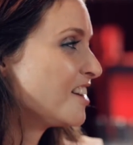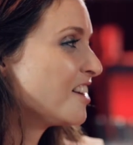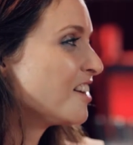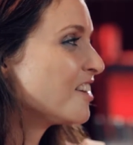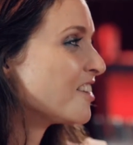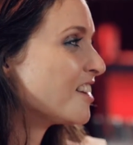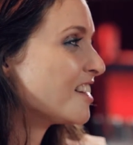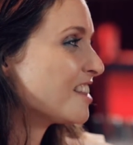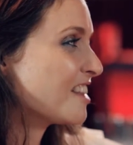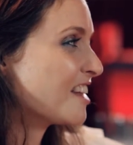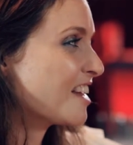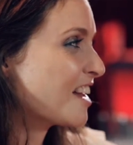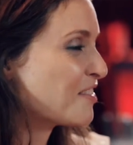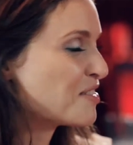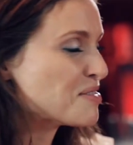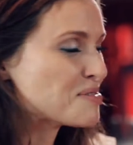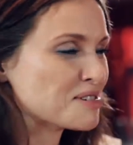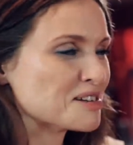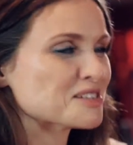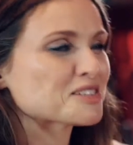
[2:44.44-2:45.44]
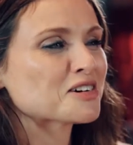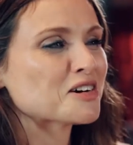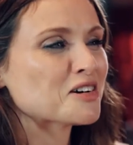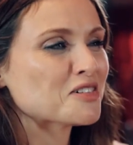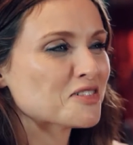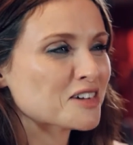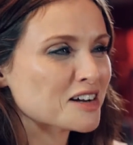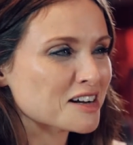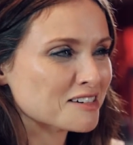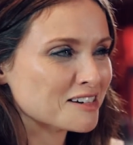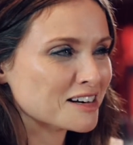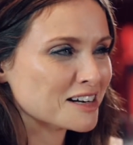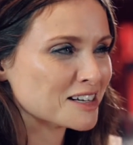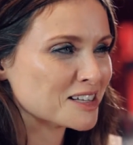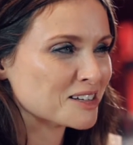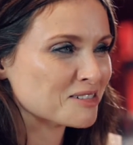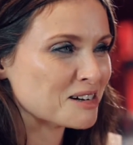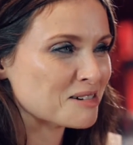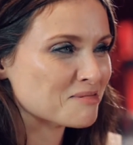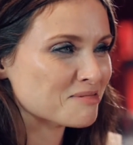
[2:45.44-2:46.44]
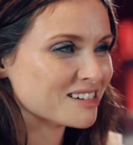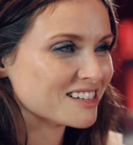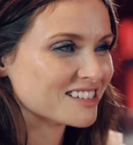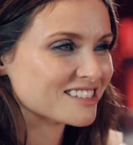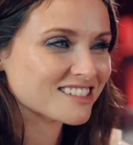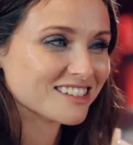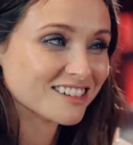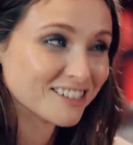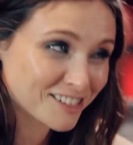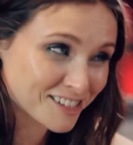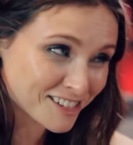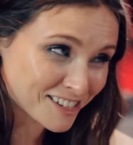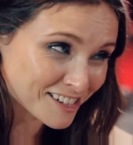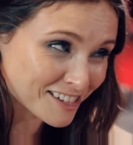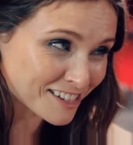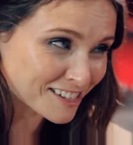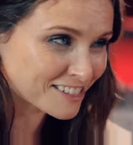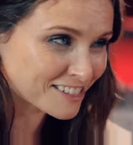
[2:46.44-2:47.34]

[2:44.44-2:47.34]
know, I think everybody's got a fair crack of the whip when it starts, you know.